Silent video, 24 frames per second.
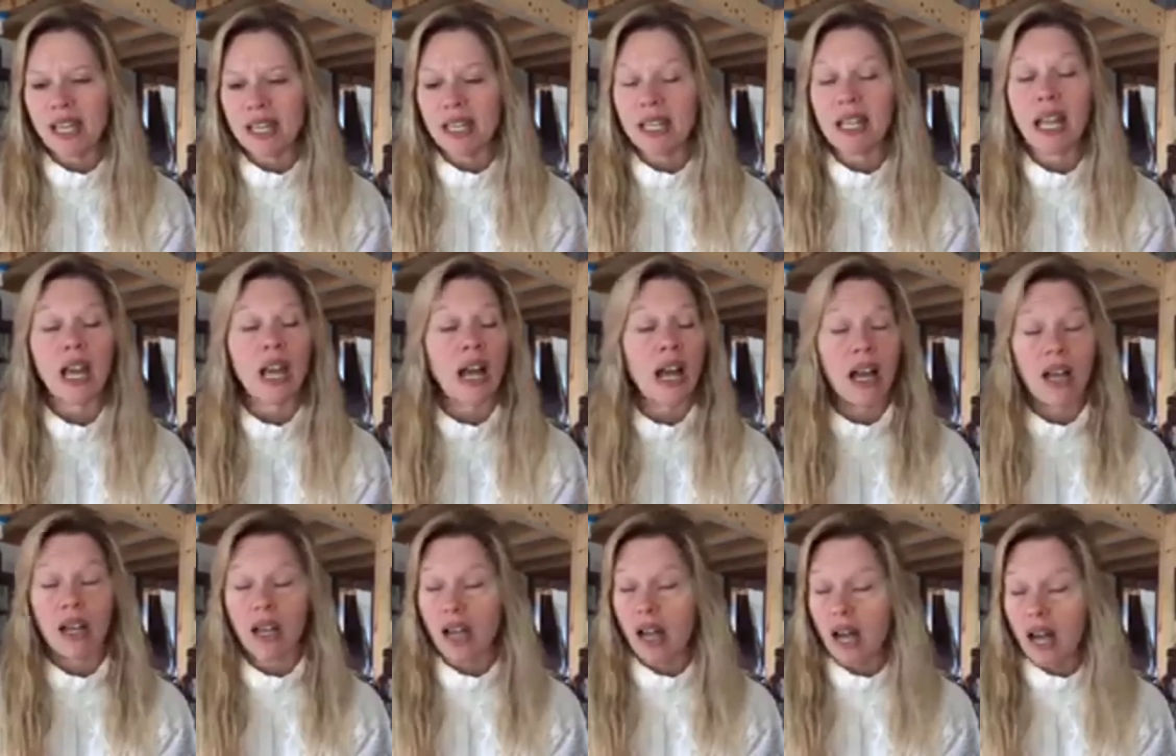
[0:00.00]
said, and I,
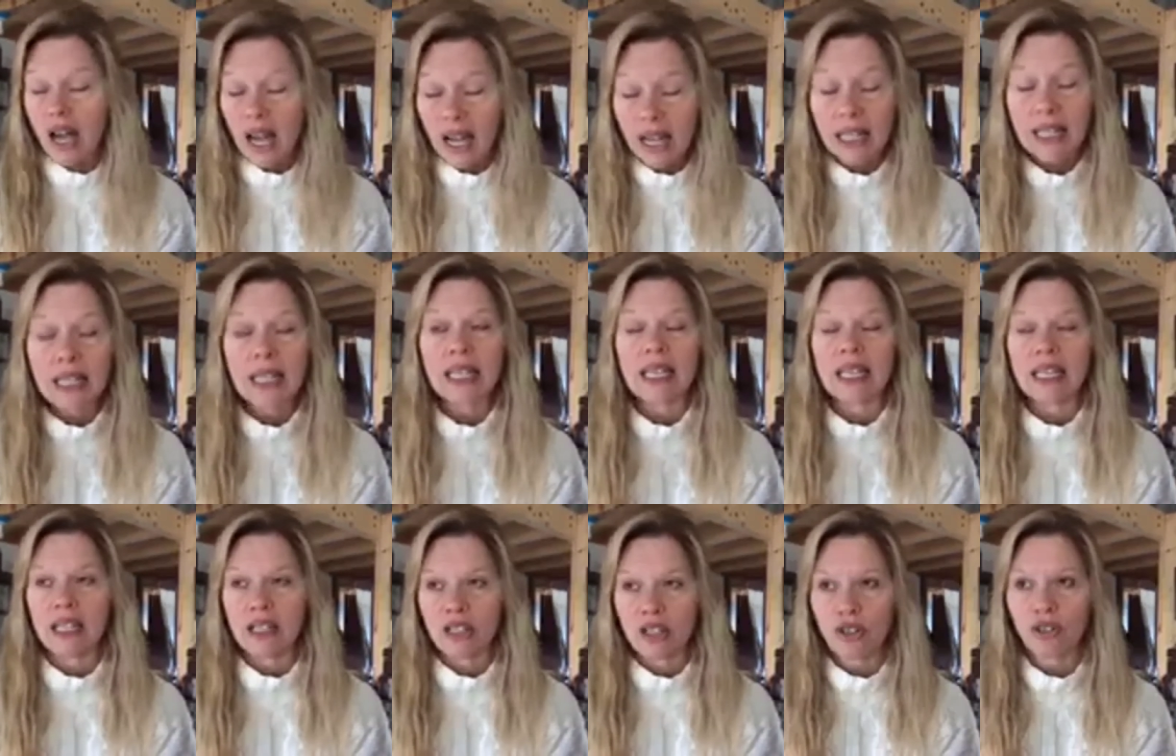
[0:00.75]
I
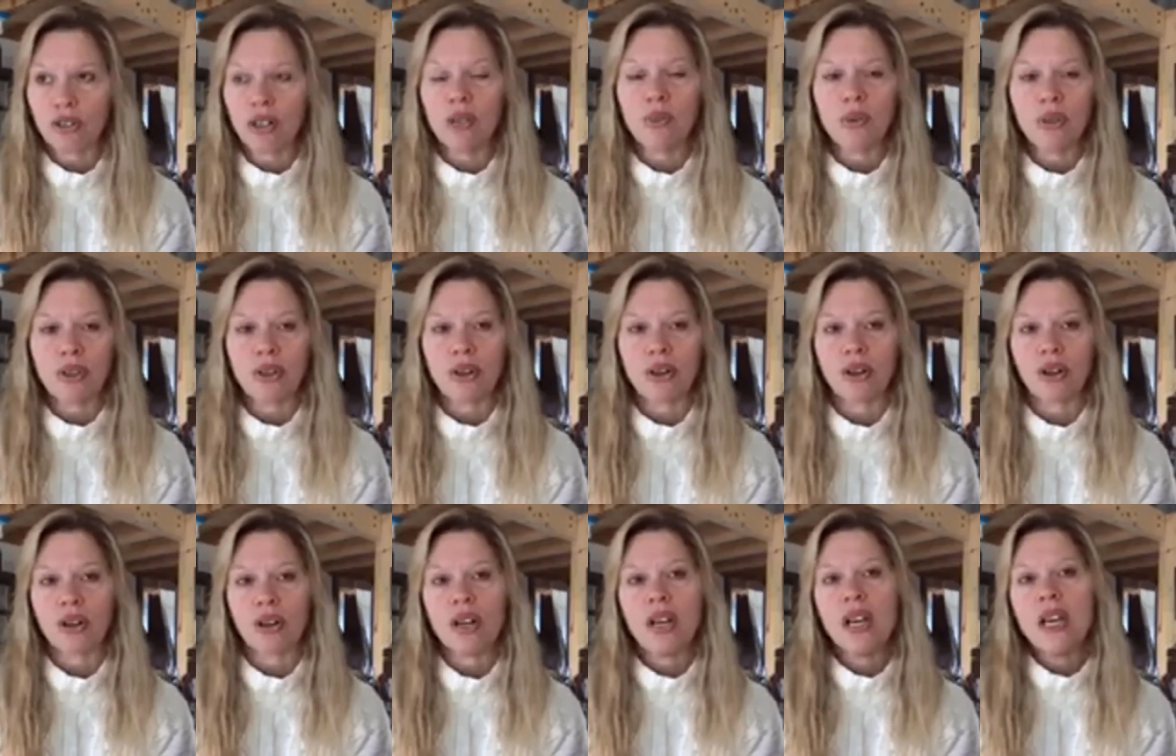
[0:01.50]
highly agree with
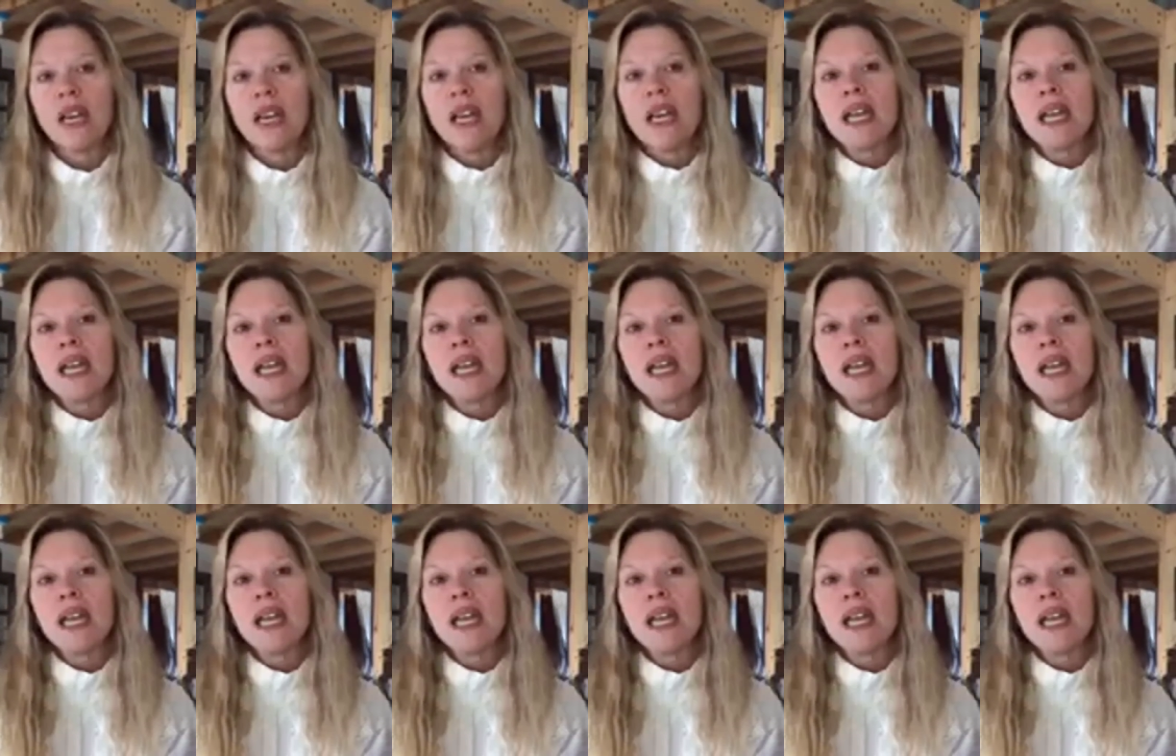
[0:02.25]
her,